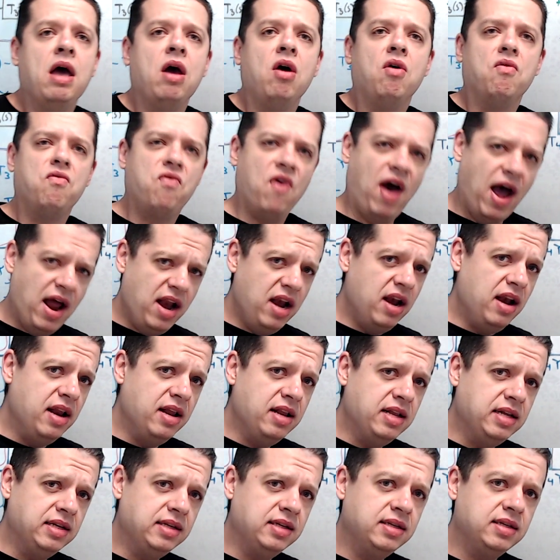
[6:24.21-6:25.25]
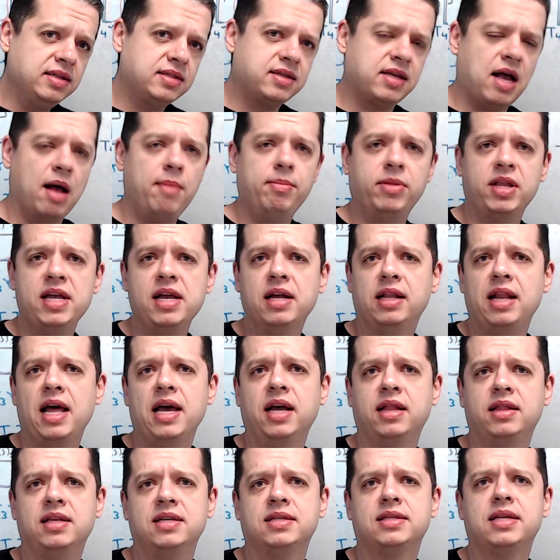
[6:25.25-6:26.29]
When something
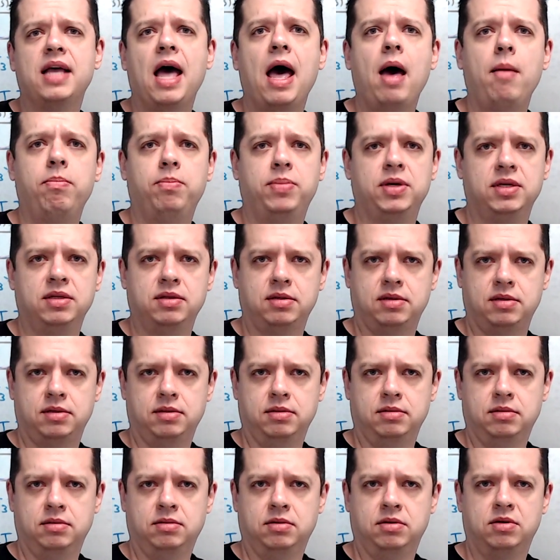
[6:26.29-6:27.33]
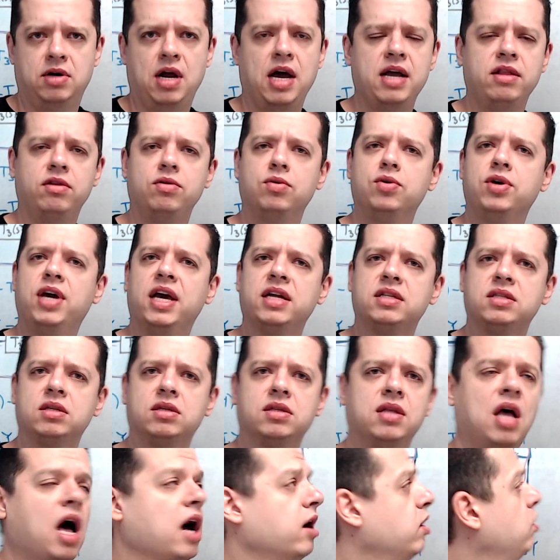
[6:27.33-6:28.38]
like this happens, right, you get
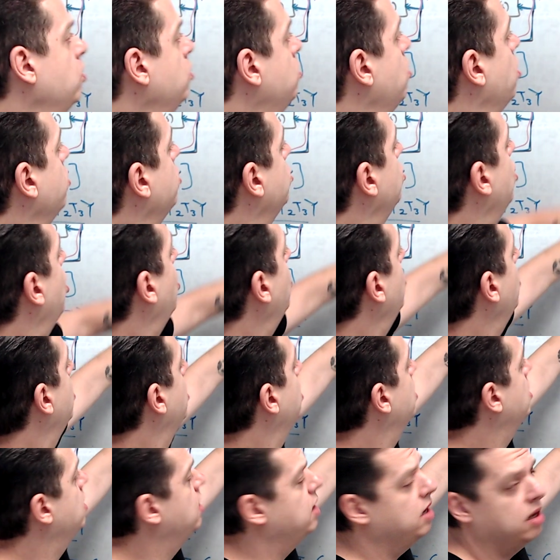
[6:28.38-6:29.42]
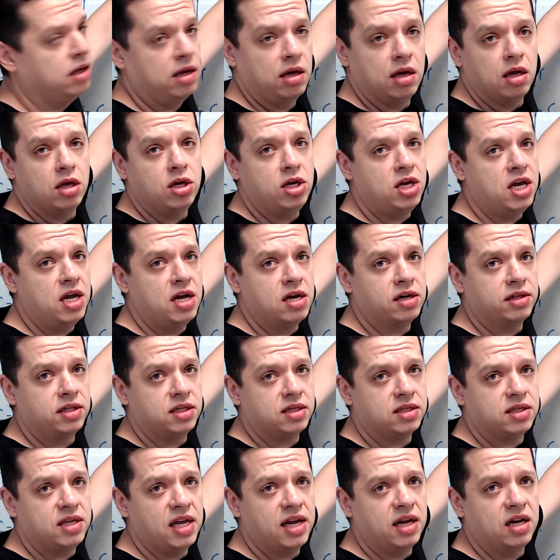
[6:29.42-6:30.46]
stuck, you don't know here the
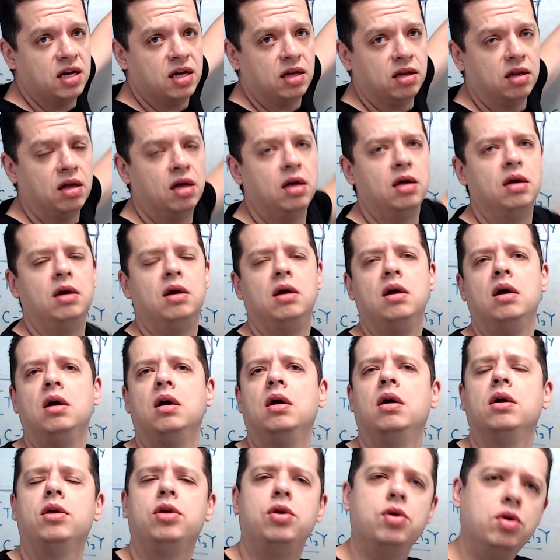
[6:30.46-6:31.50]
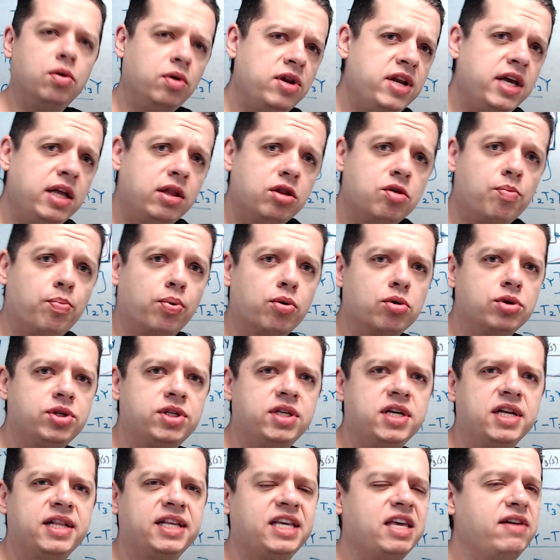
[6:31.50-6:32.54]
signal. You need to
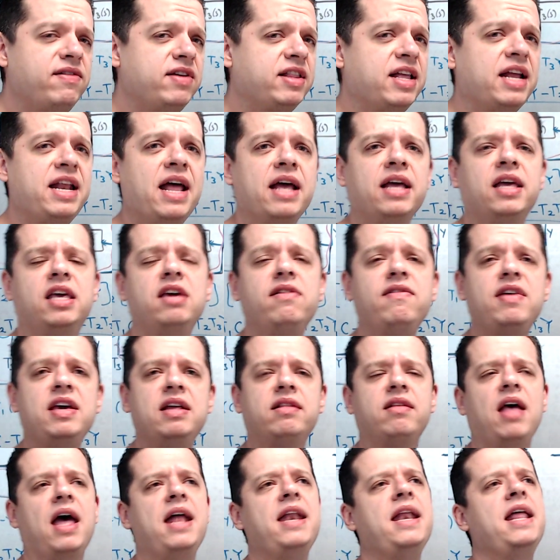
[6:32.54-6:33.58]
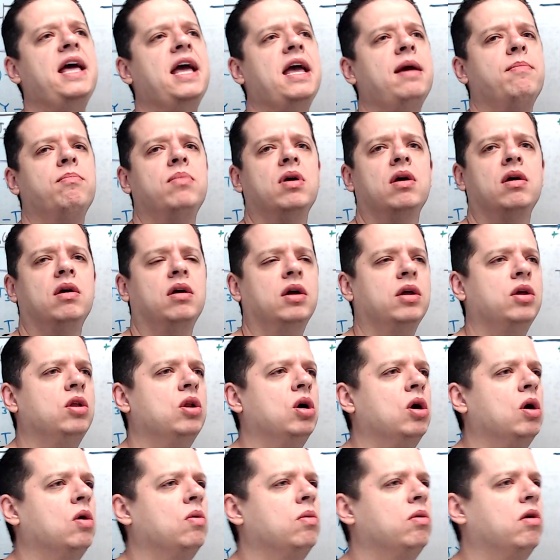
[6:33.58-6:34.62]
proceed, give it a name. You know,